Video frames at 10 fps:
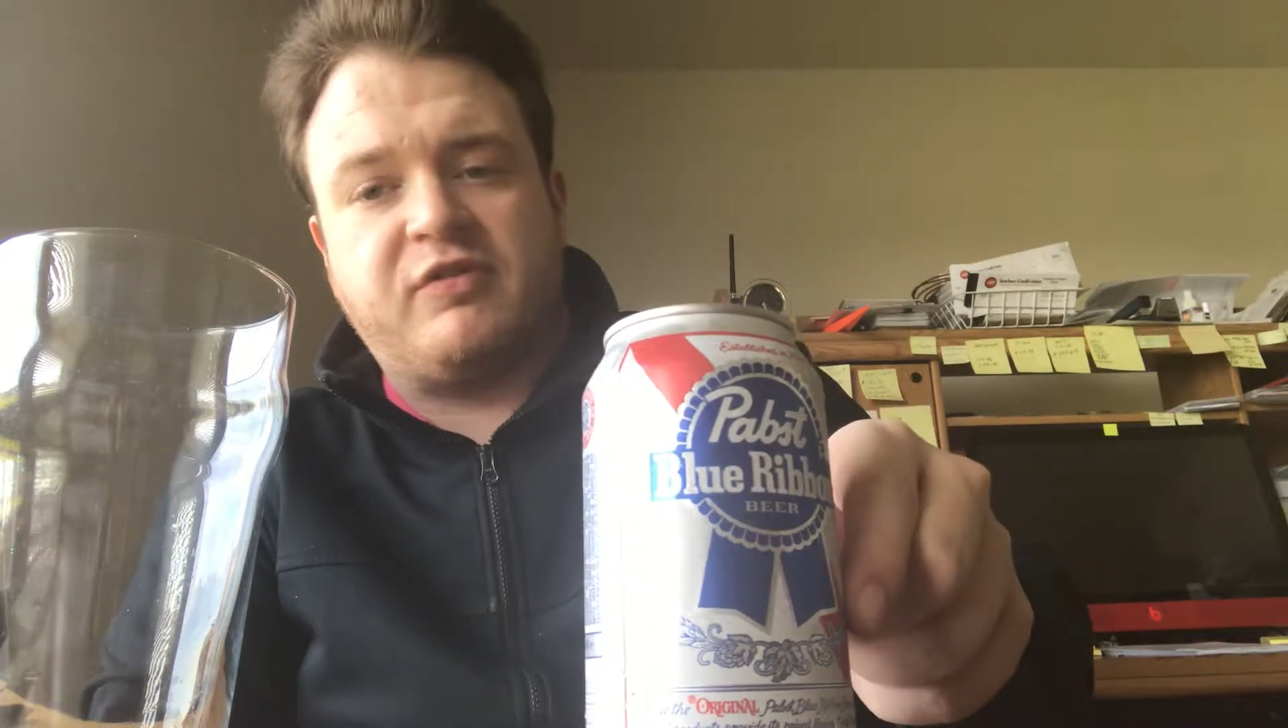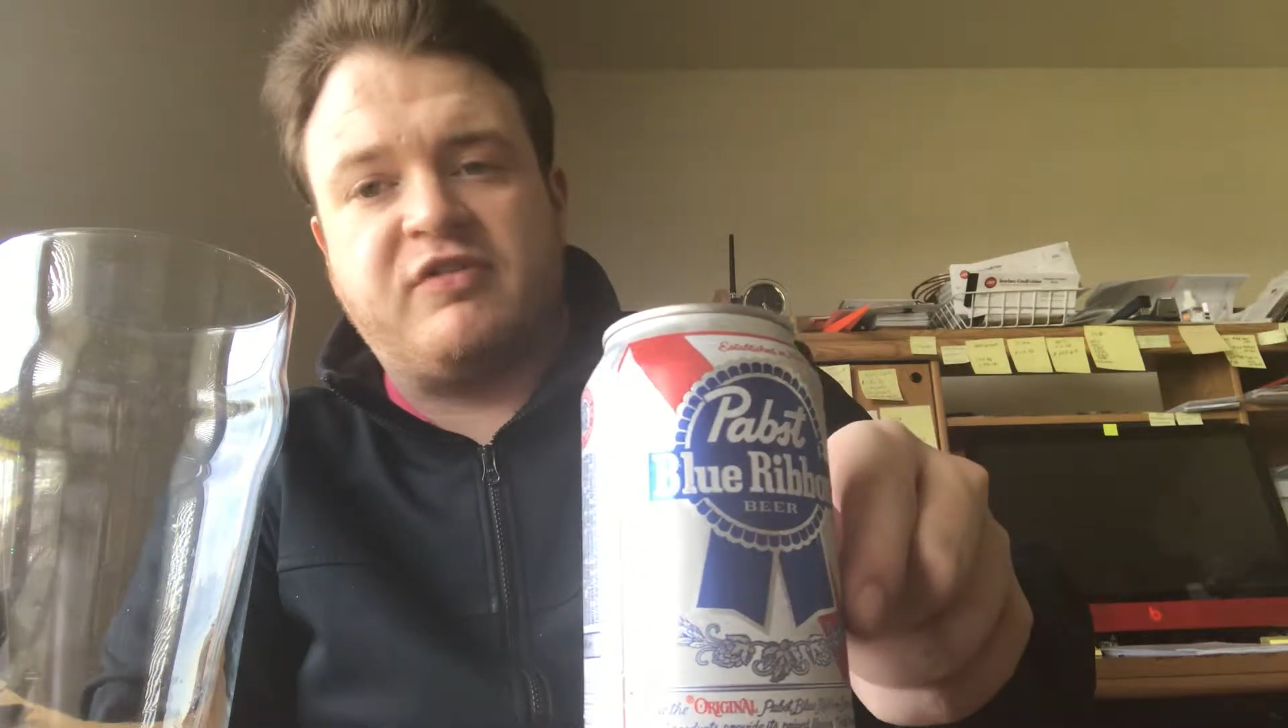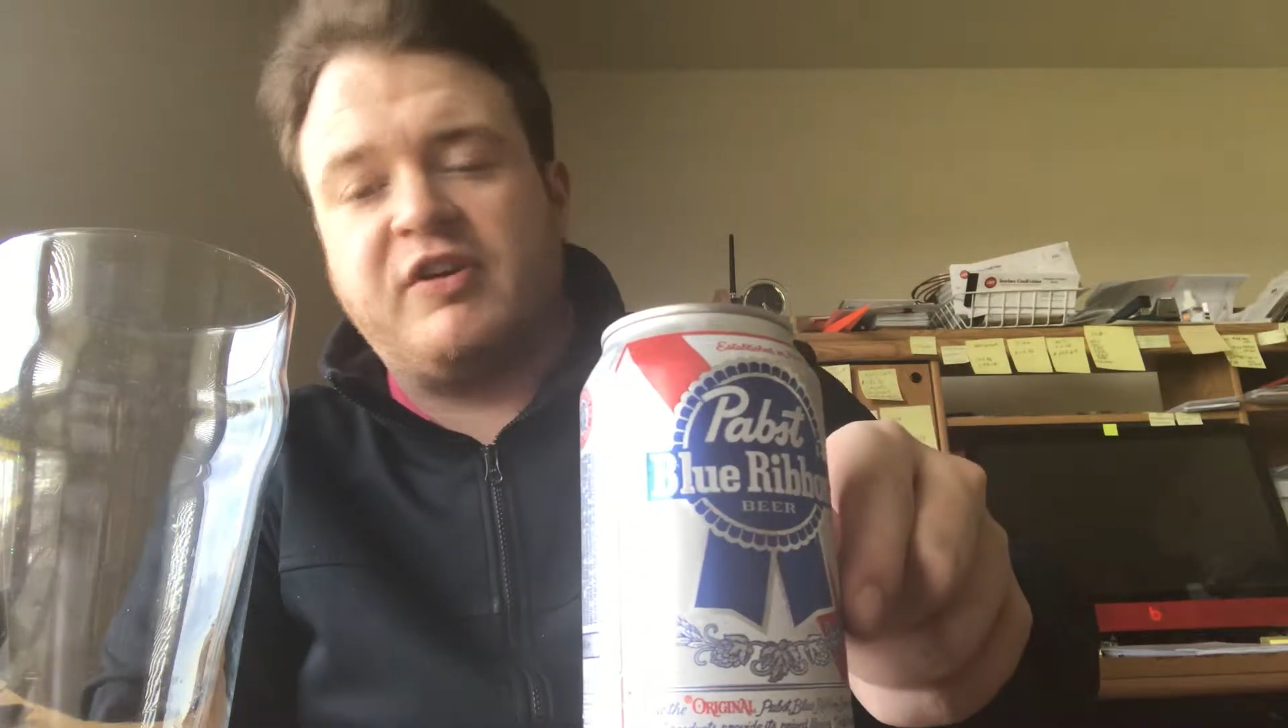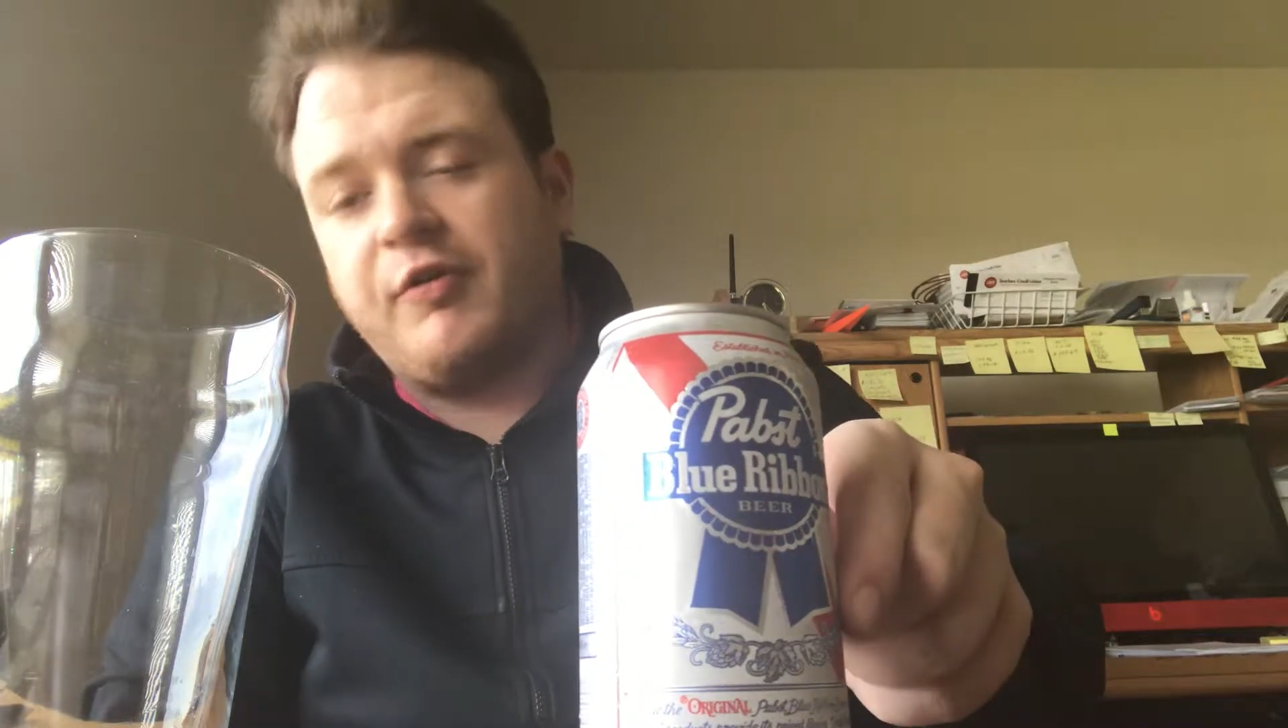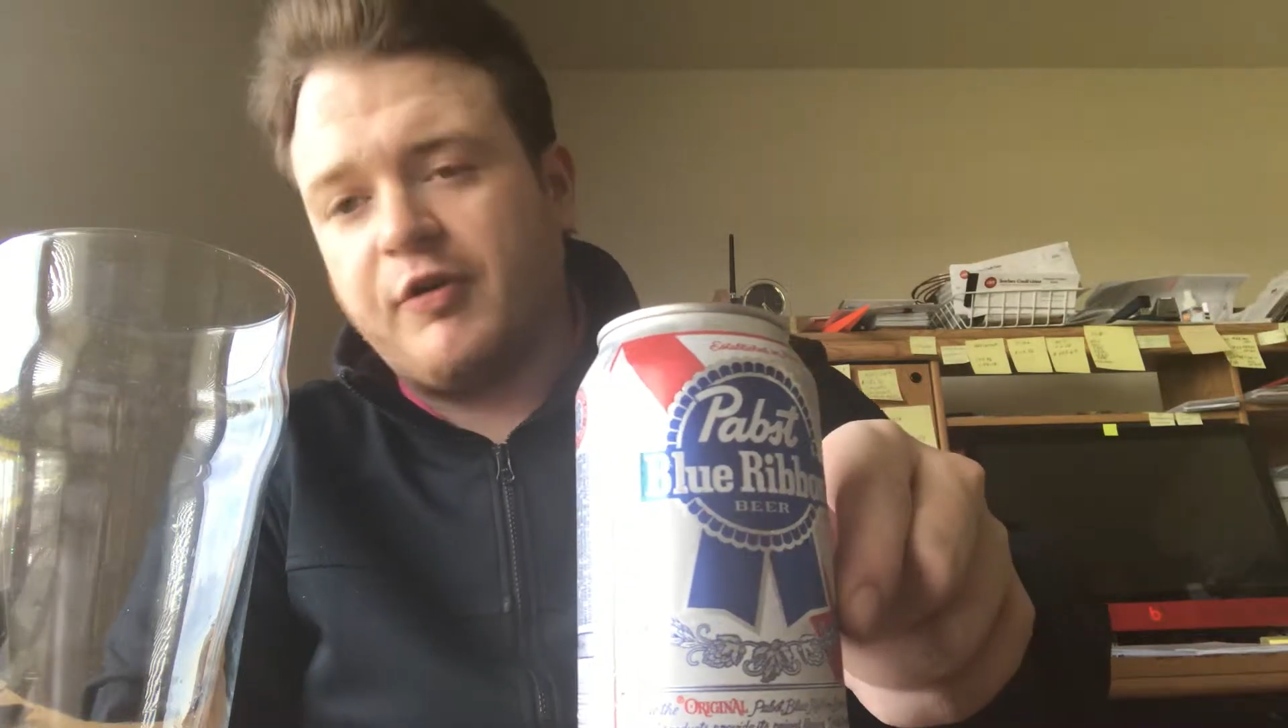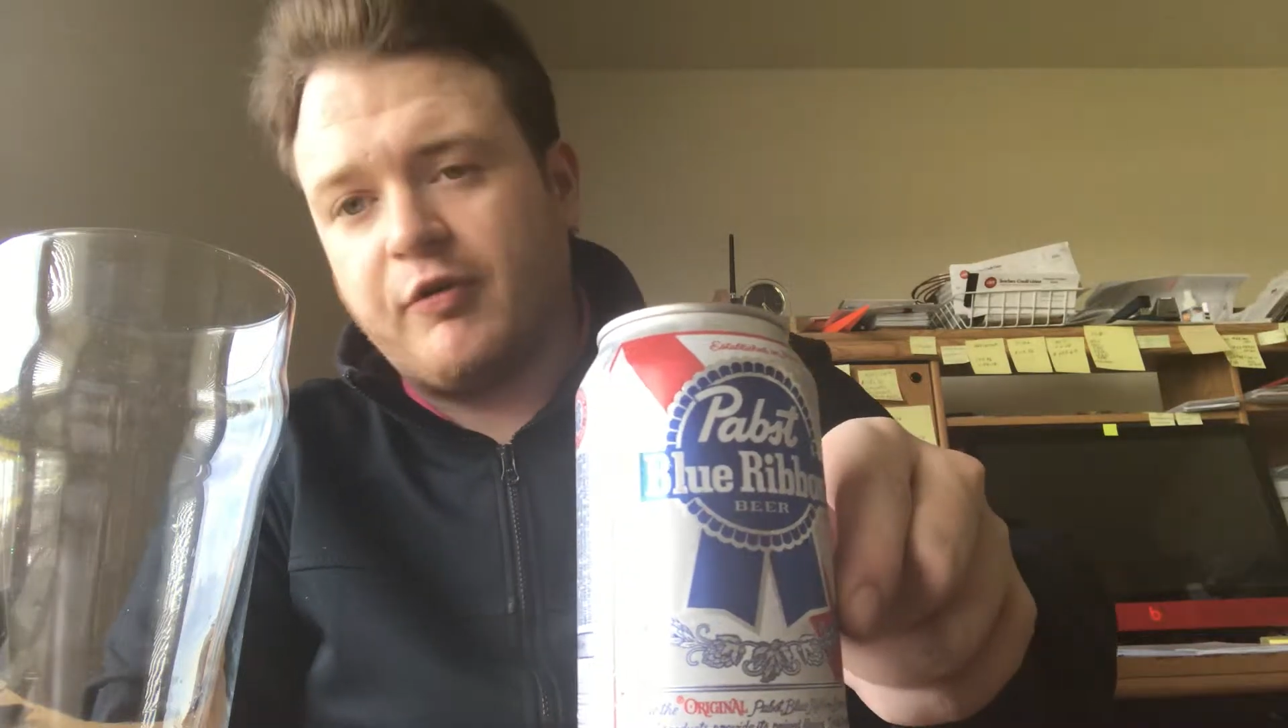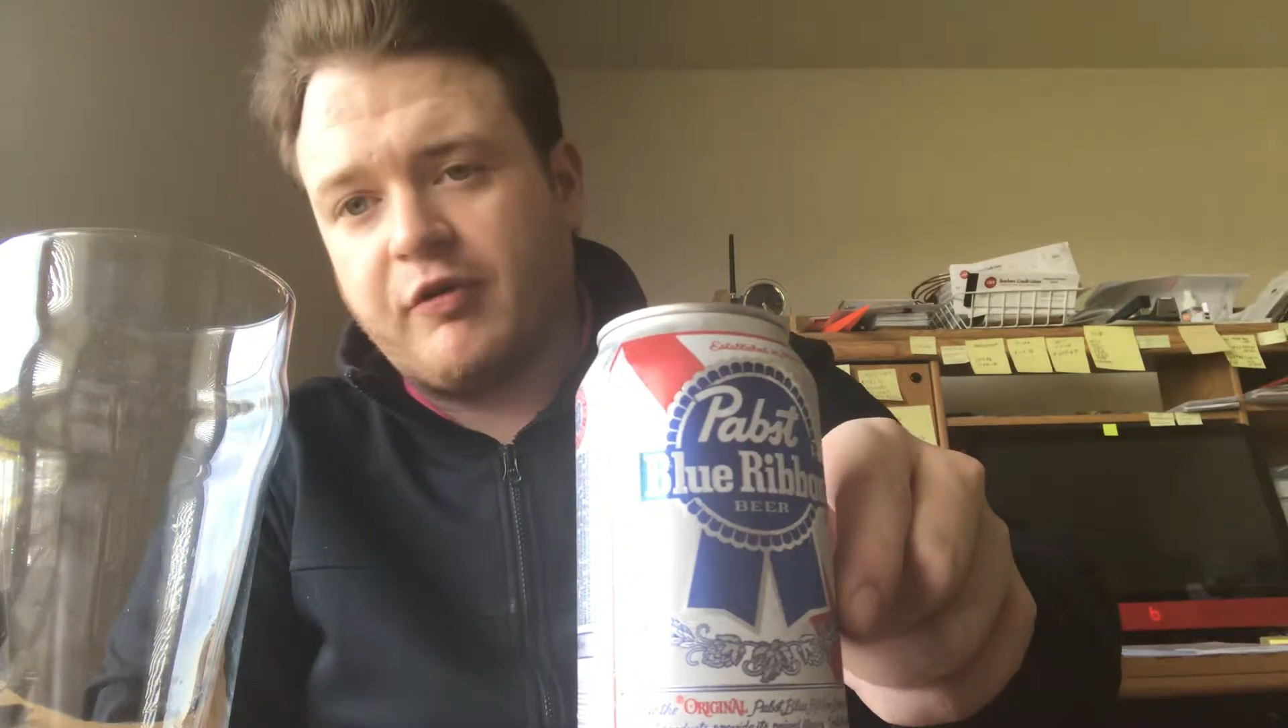cereal